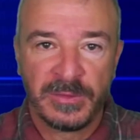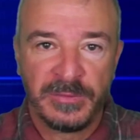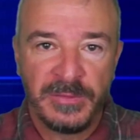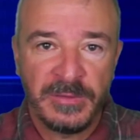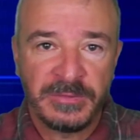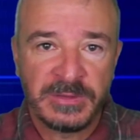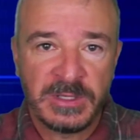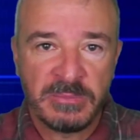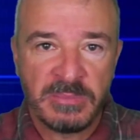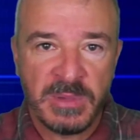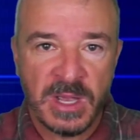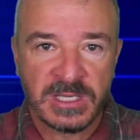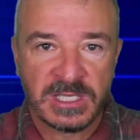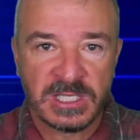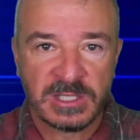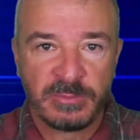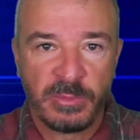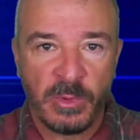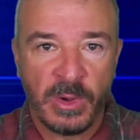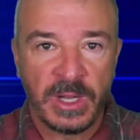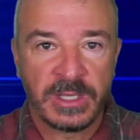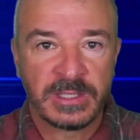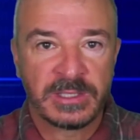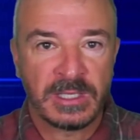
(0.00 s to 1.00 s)
50 basis
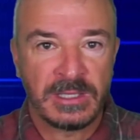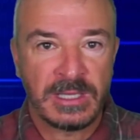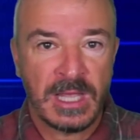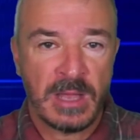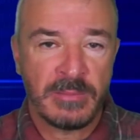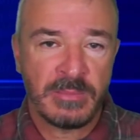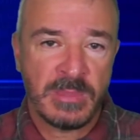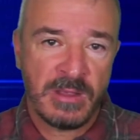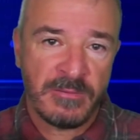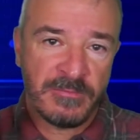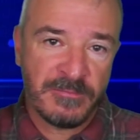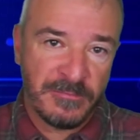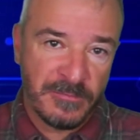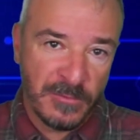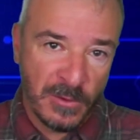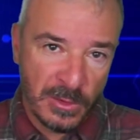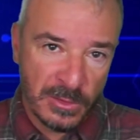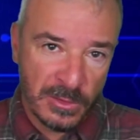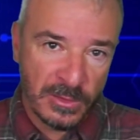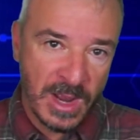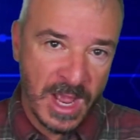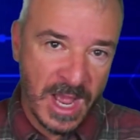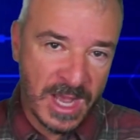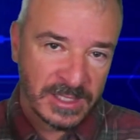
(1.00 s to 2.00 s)
points, and that may
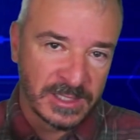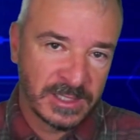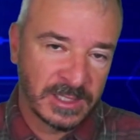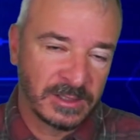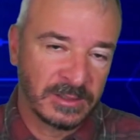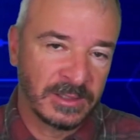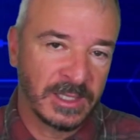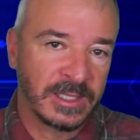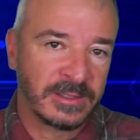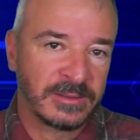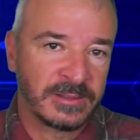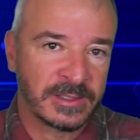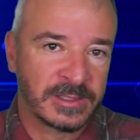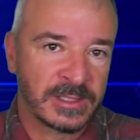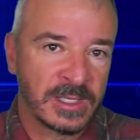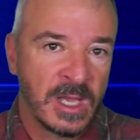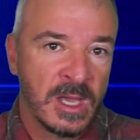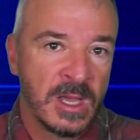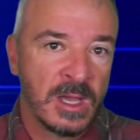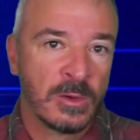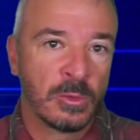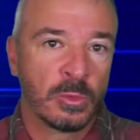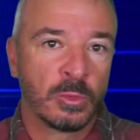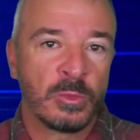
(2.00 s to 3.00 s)
further escalate this
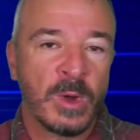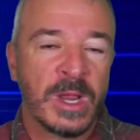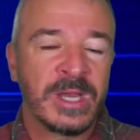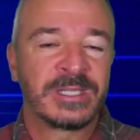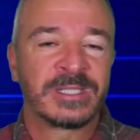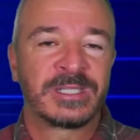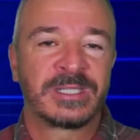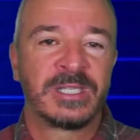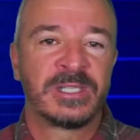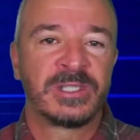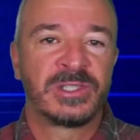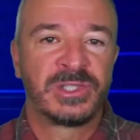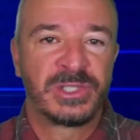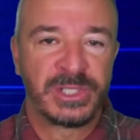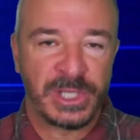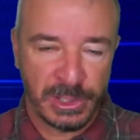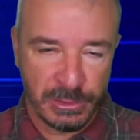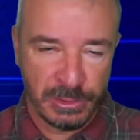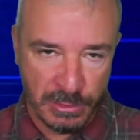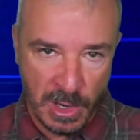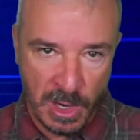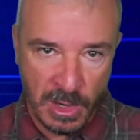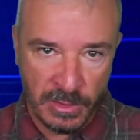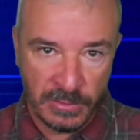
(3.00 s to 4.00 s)
race to
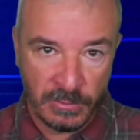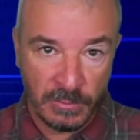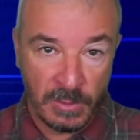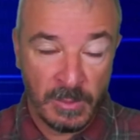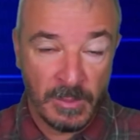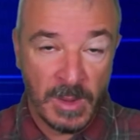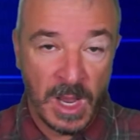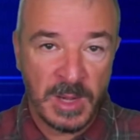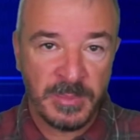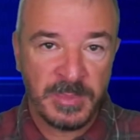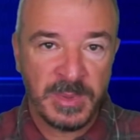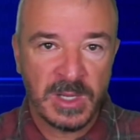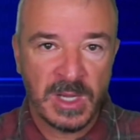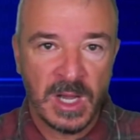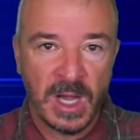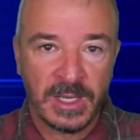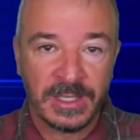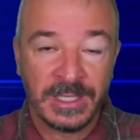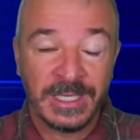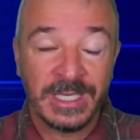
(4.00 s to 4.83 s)
zero that we might be on